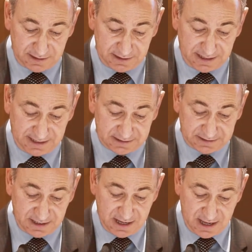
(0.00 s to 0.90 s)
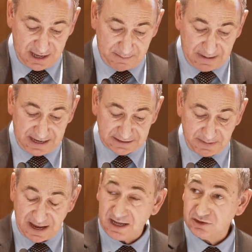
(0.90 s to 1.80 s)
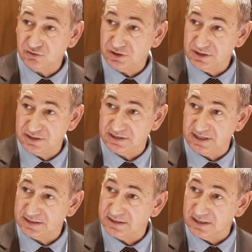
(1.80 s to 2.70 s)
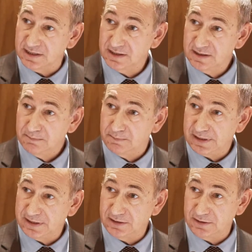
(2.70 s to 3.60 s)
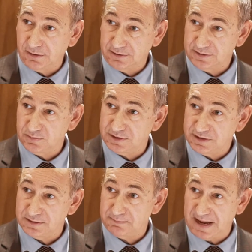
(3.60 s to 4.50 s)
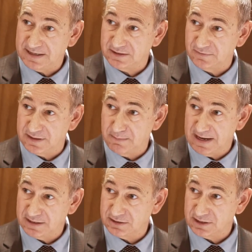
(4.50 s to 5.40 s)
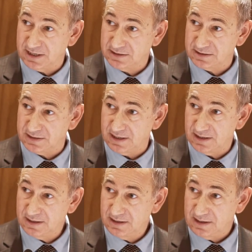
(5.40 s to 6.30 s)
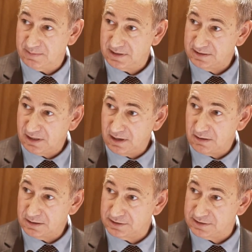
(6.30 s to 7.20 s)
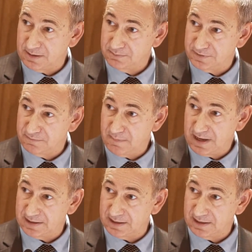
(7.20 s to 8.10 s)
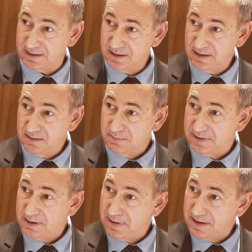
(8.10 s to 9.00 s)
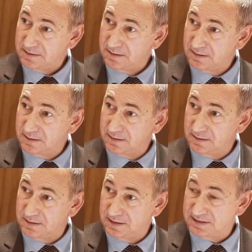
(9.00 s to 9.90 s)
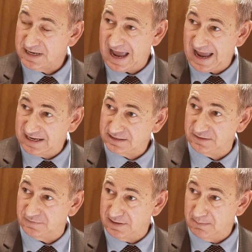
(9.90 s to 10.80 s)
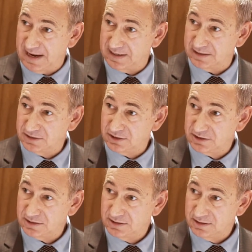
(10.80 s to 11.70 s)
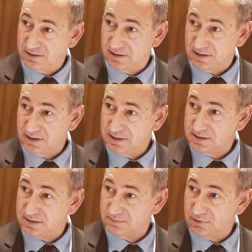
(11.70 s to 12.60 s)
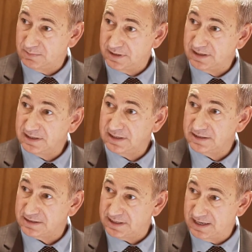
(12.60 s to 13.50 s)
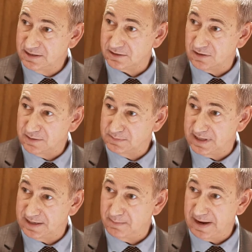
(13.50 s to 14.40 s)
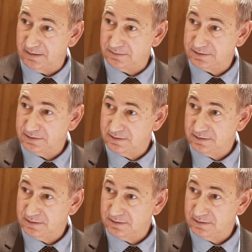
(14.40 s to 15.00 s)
index has about $160 billion, which is passively managed against it. I mean, these are large sums of money, but the amount that is actively managed is probably at least 10 times that amount,